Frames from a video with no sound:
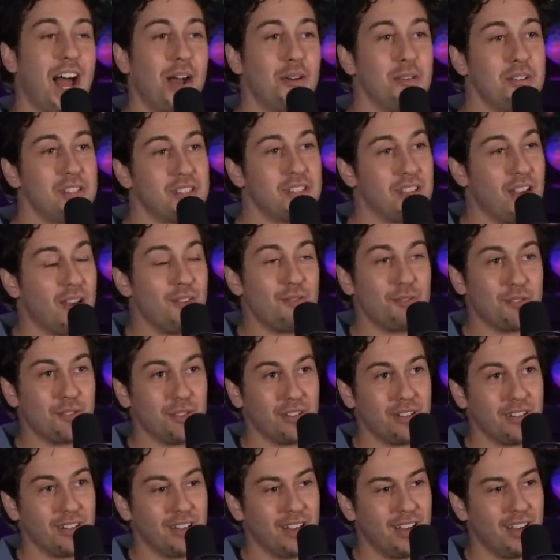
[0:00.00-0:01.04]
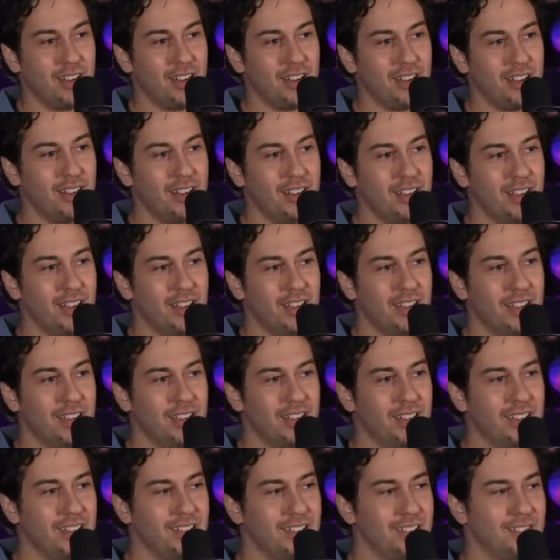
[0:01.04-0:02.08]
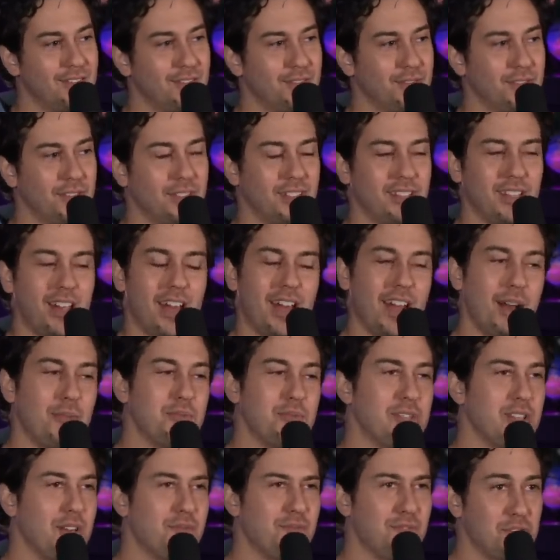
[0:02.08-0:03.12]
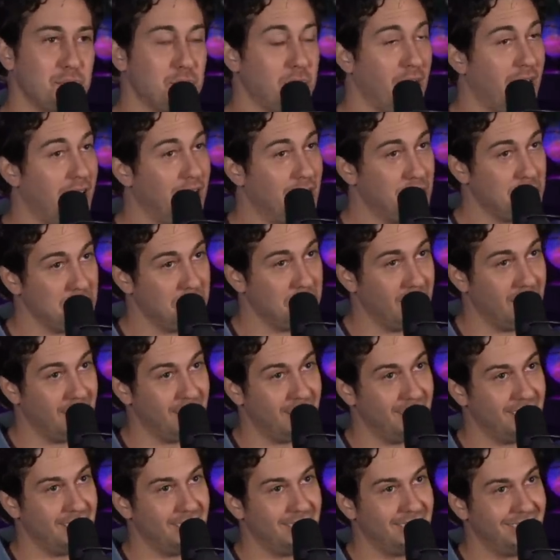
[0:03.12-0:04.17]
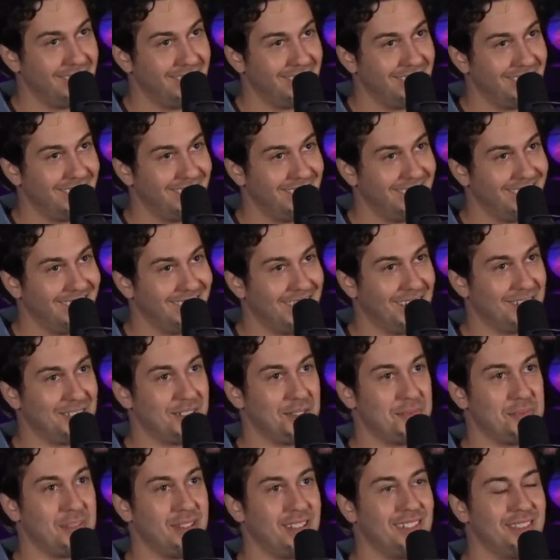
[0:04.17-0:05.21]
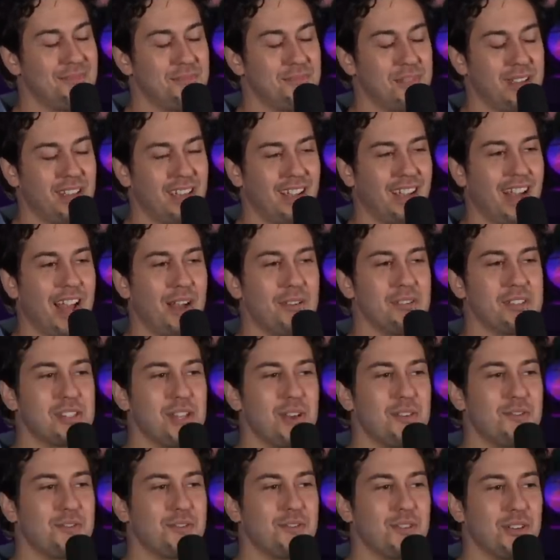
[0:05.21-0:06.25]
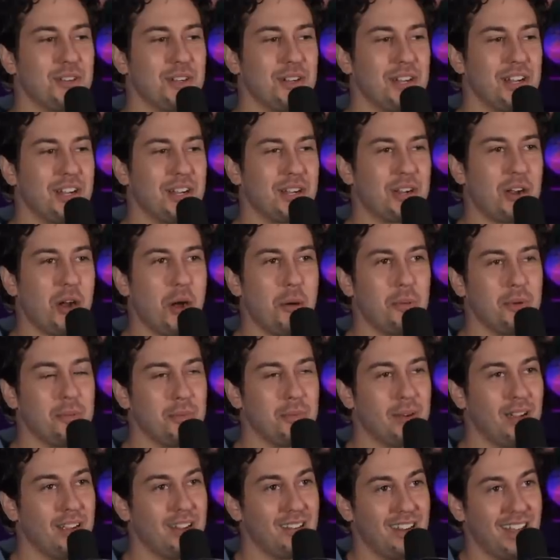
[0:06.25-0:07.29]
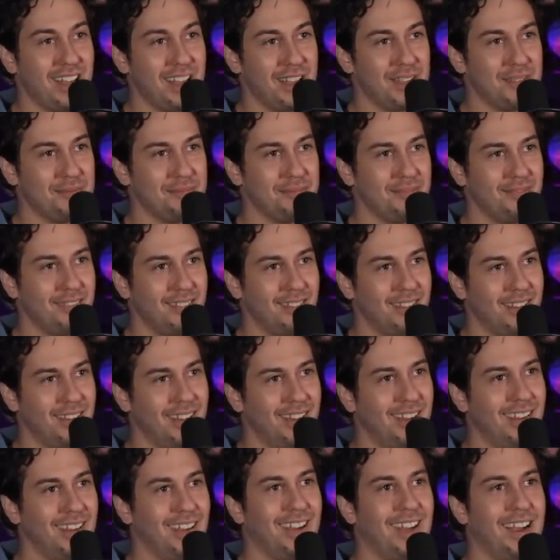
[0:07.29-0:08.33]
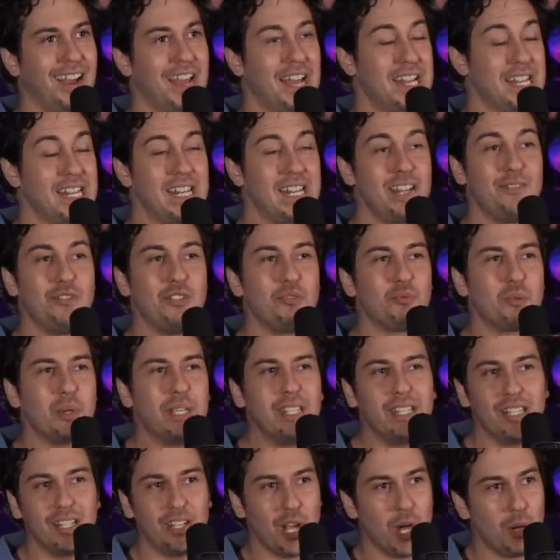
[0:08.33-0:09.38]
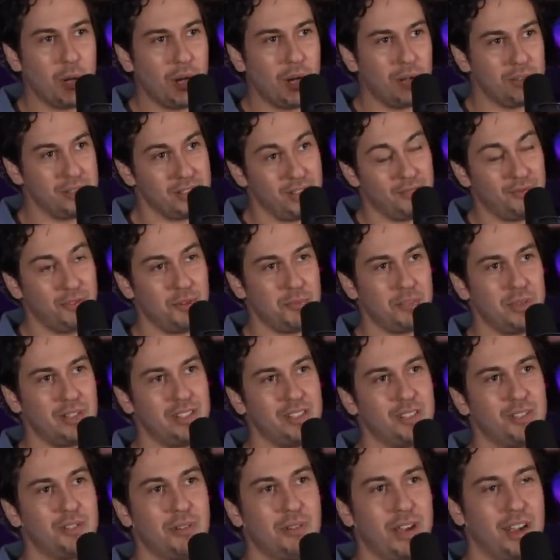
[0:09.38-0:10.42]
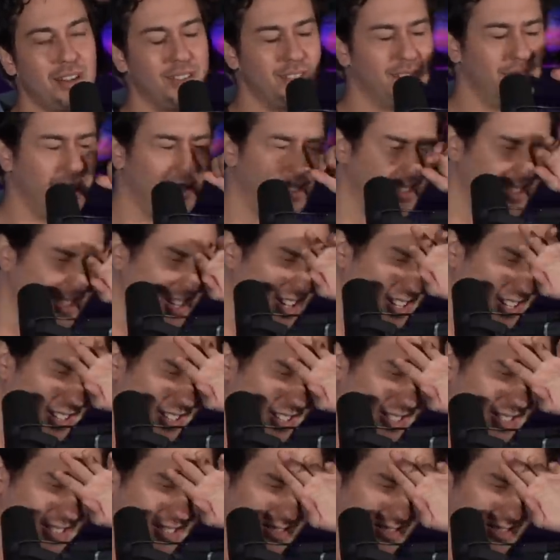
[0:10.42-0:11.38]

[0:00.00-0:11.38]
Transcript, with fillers: I was up for uh for a lot. I was up for Spider Man. That would have been big. Sick. I was up for uh, Call Me by Your Name. Wow. I didn't even really know I was up for it, but the director uh,